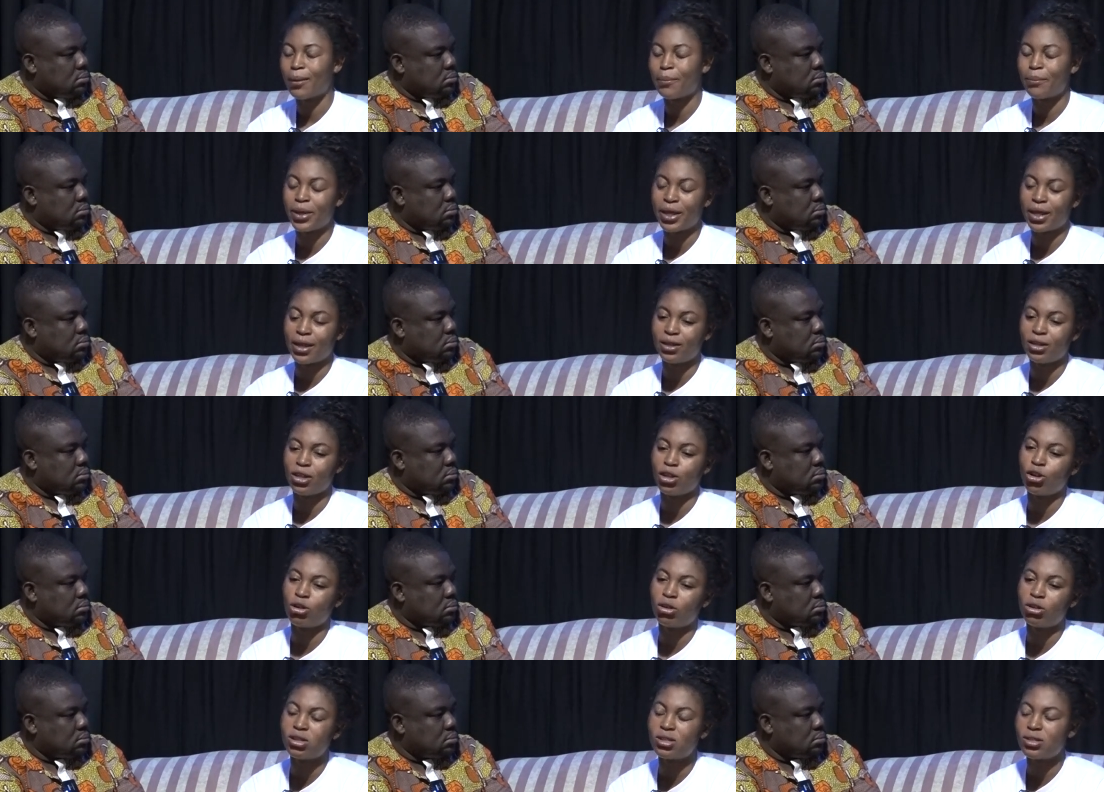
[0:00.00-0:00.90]
Speaker 1: Me and the
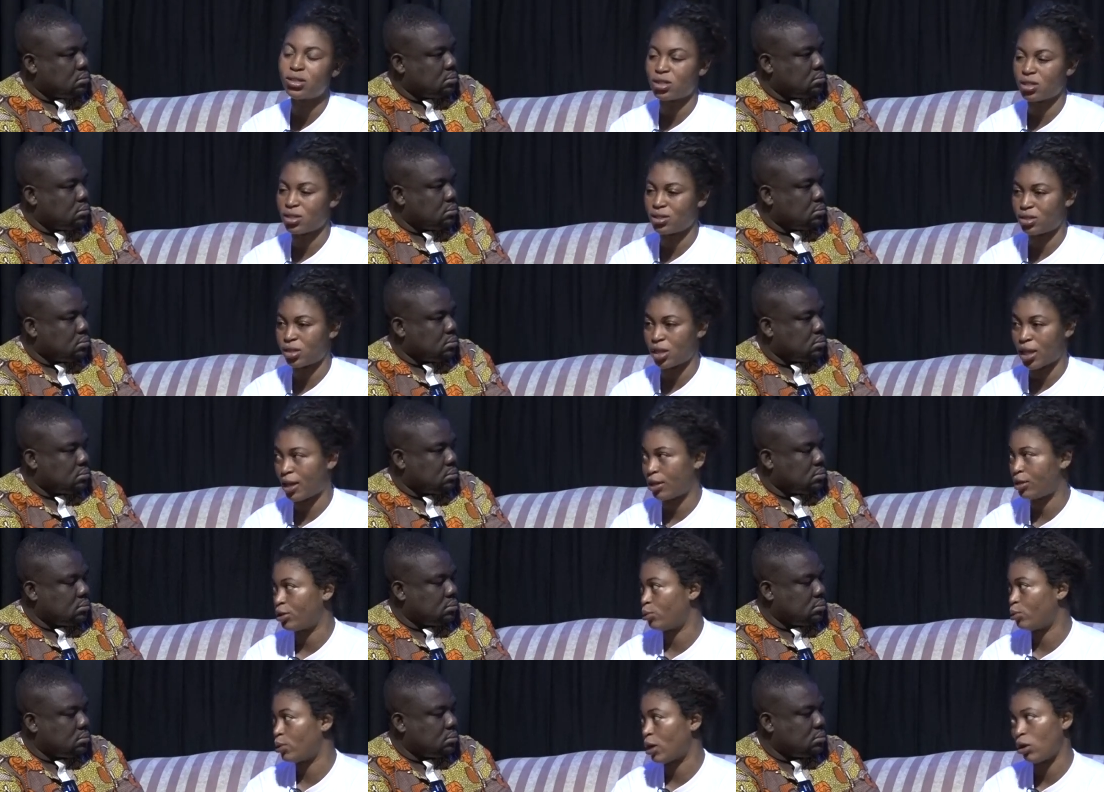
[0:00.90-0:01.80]
only sister,
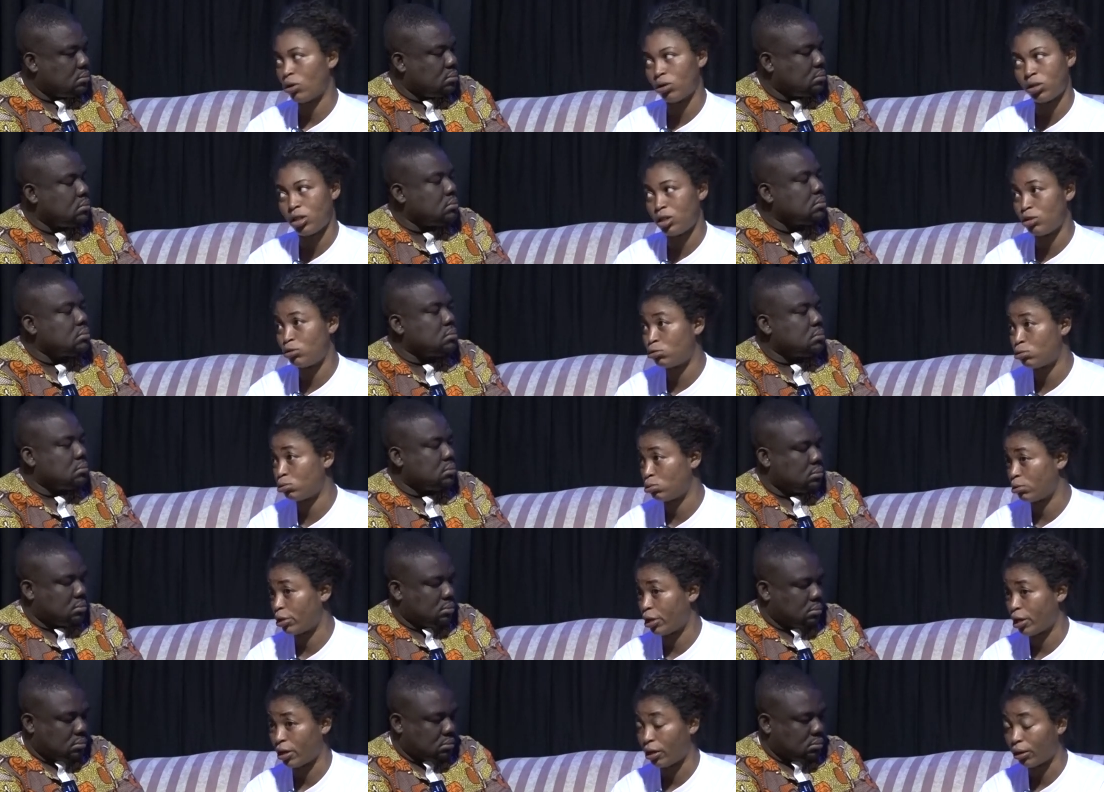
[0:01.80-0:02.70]
we are only
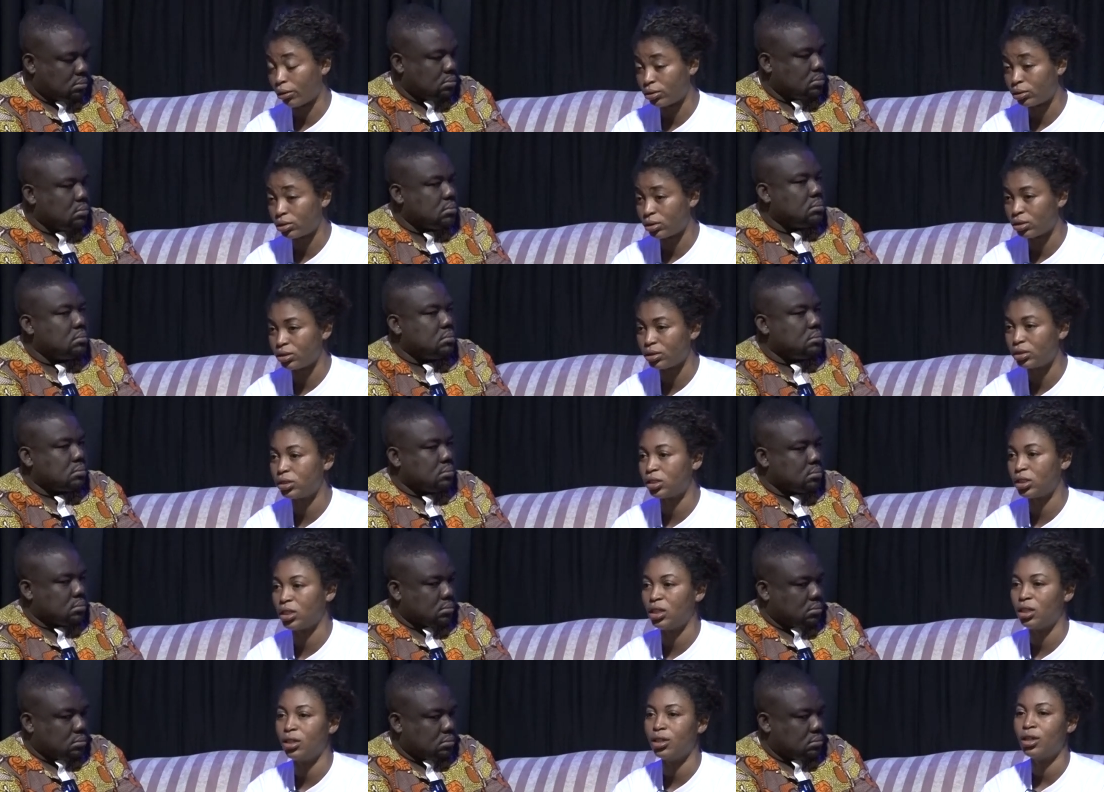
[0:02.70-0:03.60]
two girls.
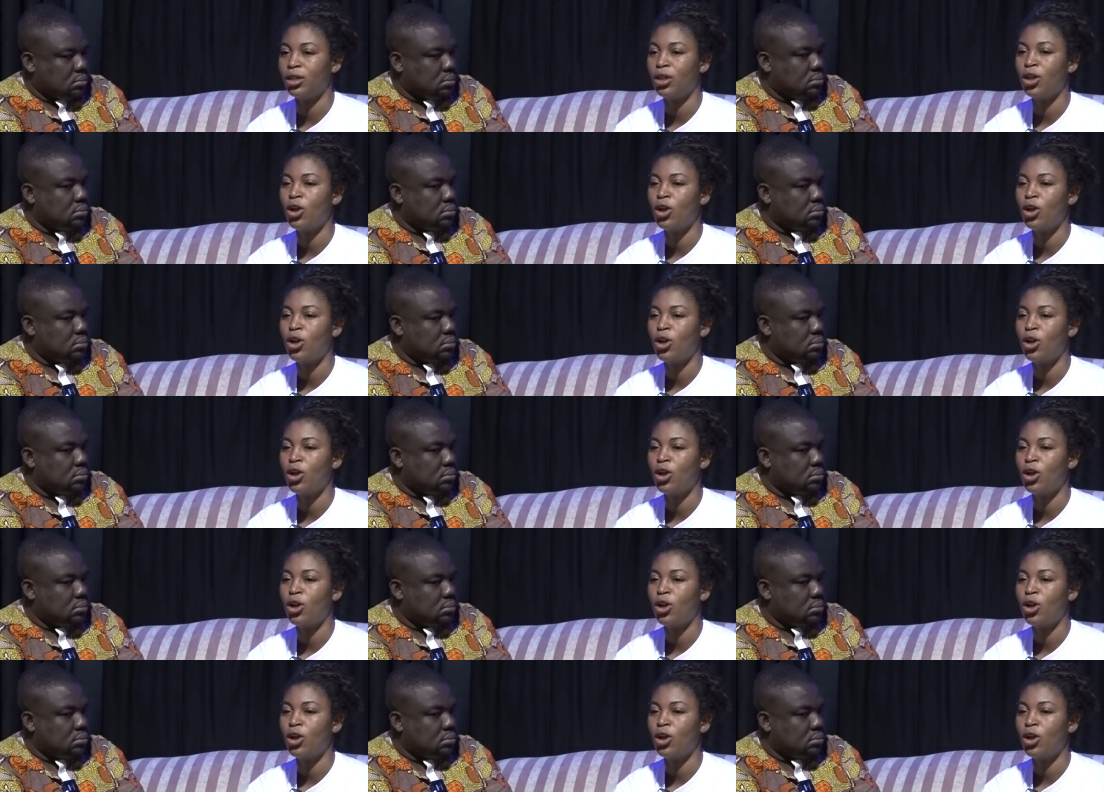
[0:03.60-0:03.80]
Into